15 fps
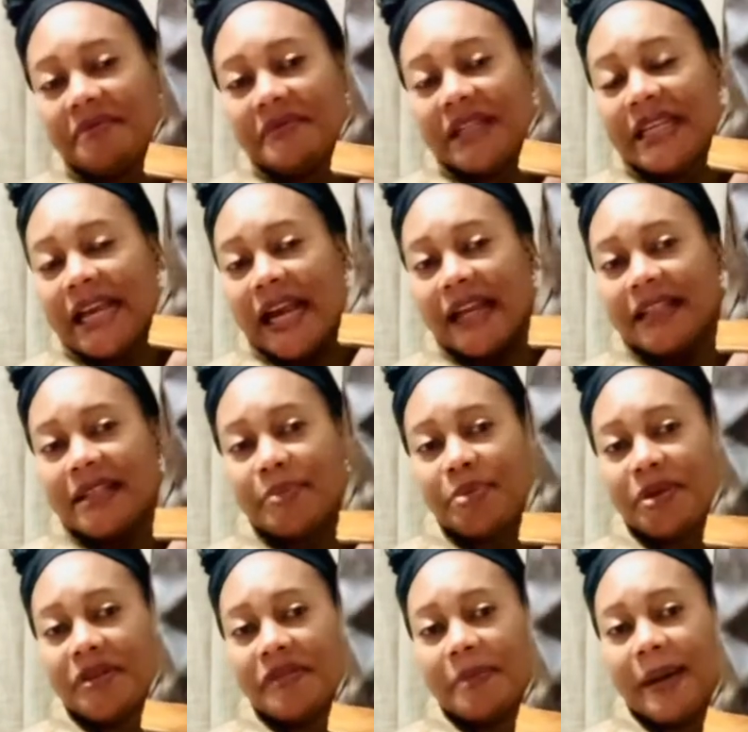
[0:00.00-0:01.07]
yeah, it's a
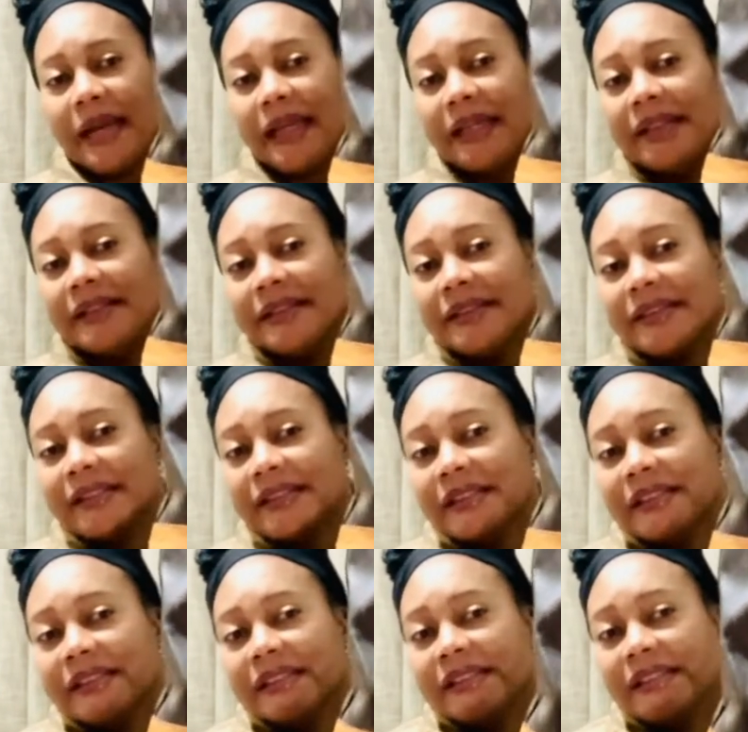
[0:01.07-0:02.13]
beautiful bag.
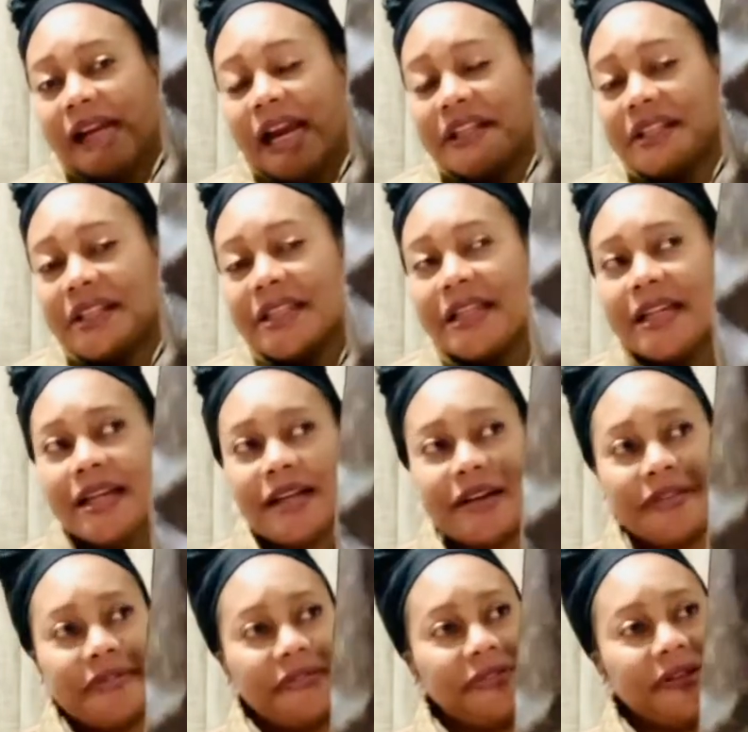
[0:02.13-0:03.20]
I just
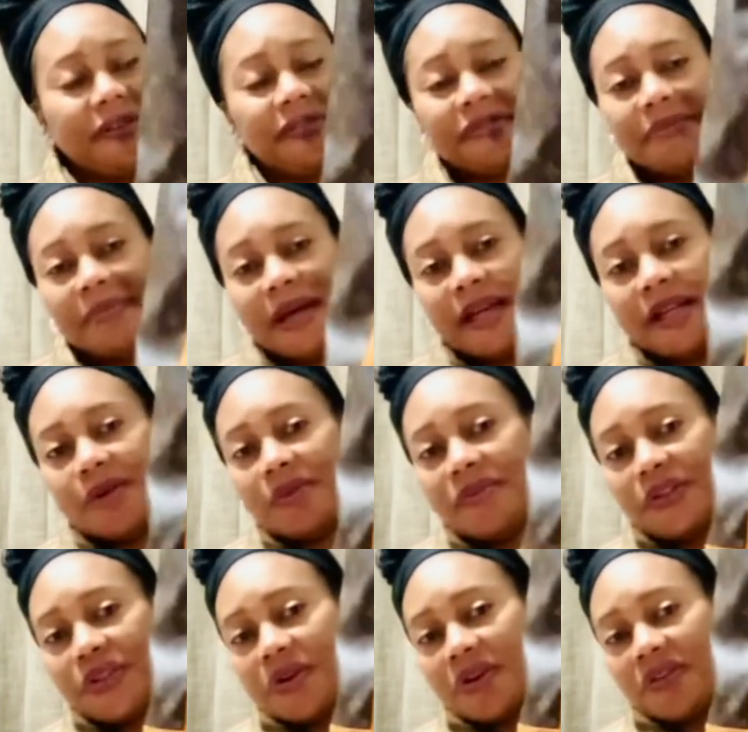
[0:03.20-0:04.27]
love my Louis
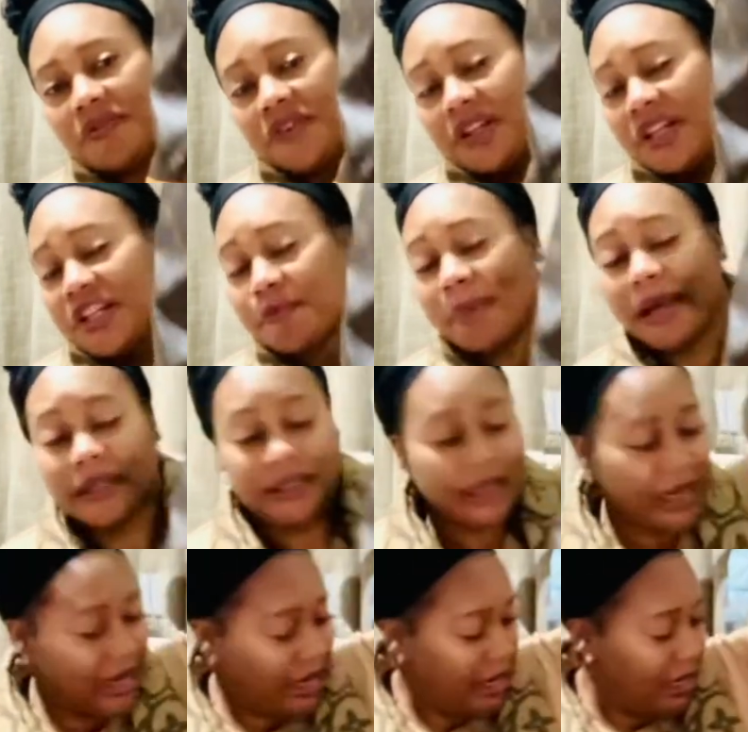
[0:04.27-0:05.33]
Vuitton vintage bags.
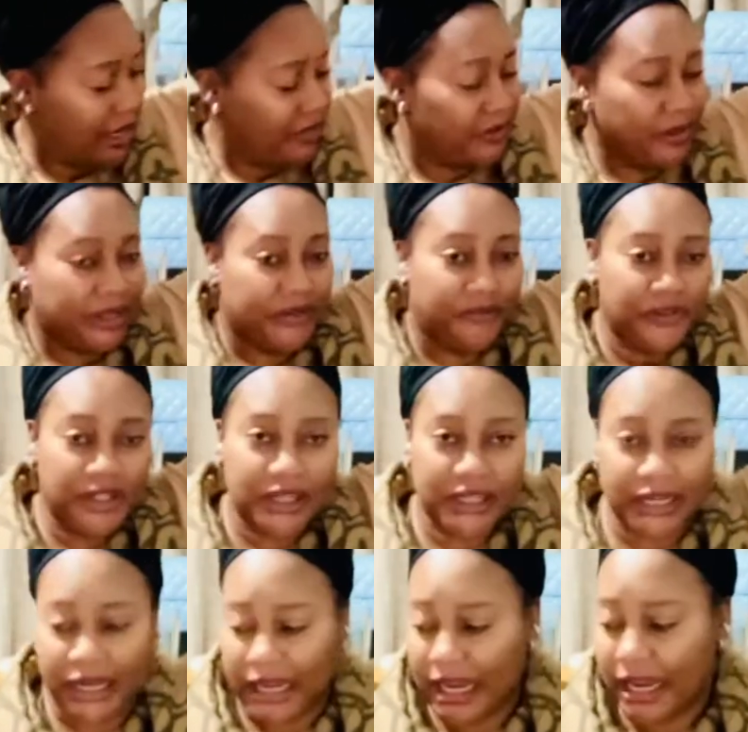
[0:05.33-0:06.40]
So it's vintage
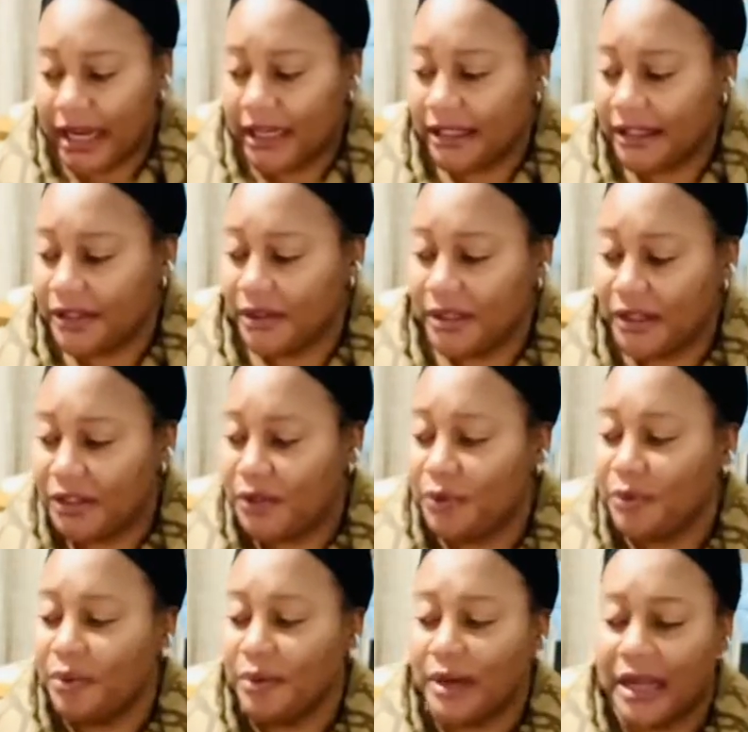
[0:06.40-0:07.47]
again. So these
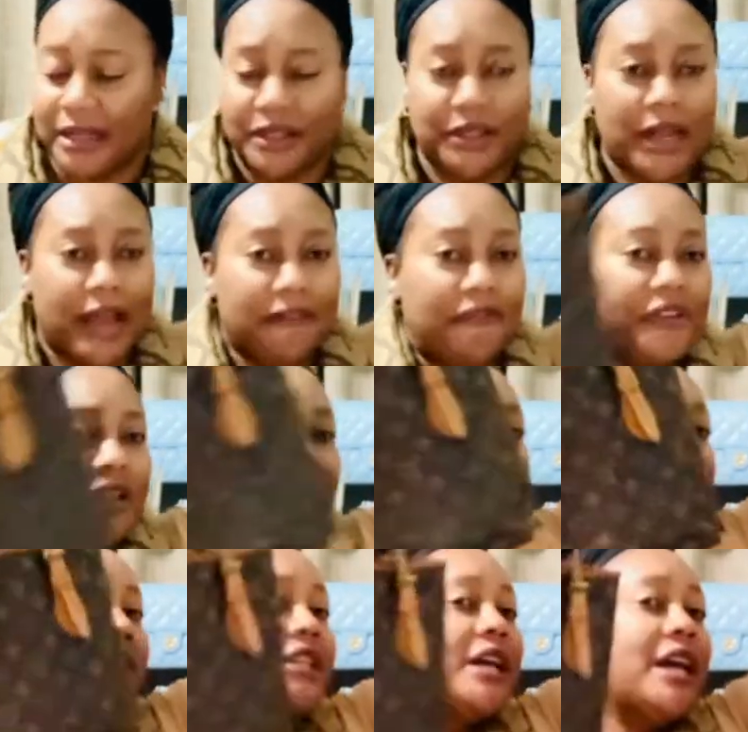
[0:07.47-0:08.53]
two are
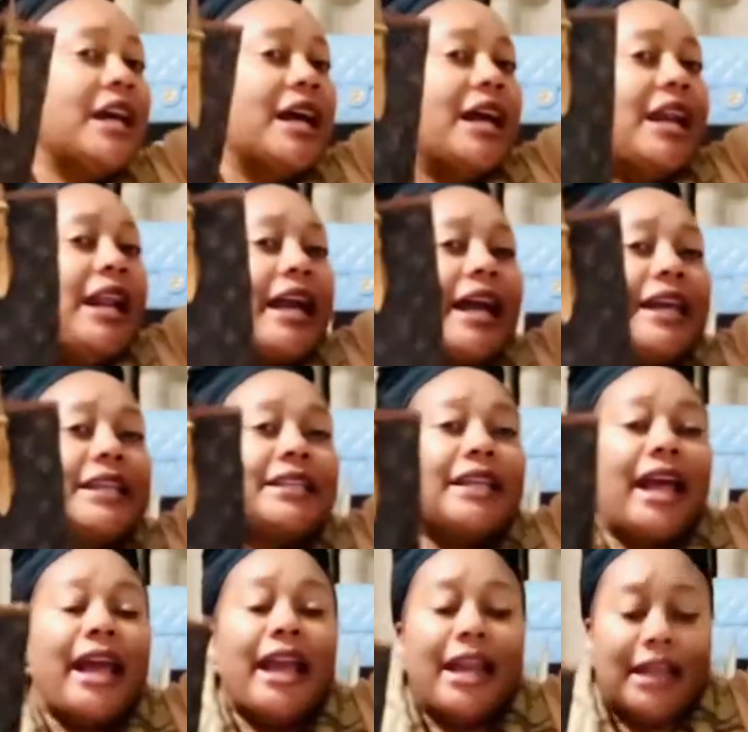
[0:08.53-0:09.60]
vintage. Like I
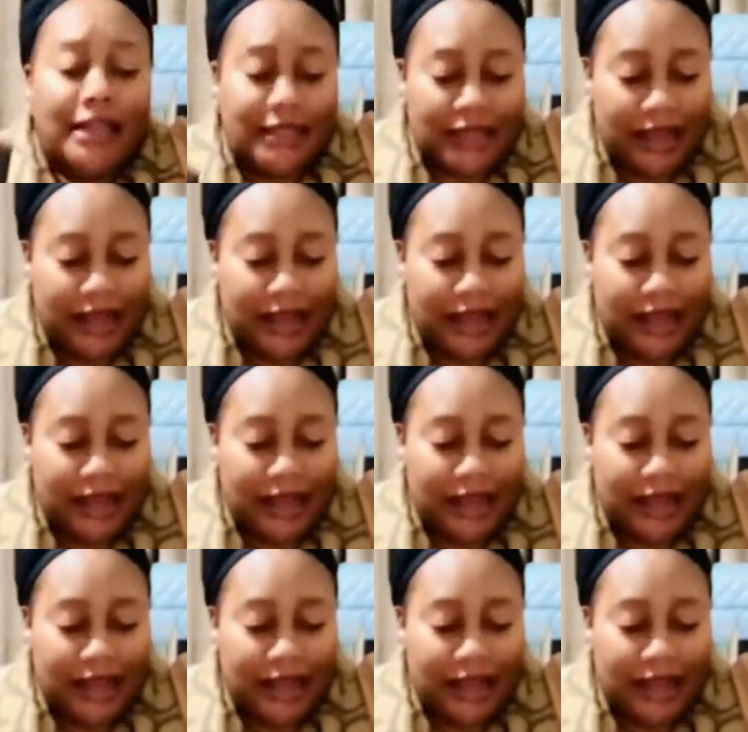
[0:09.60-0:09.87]
said,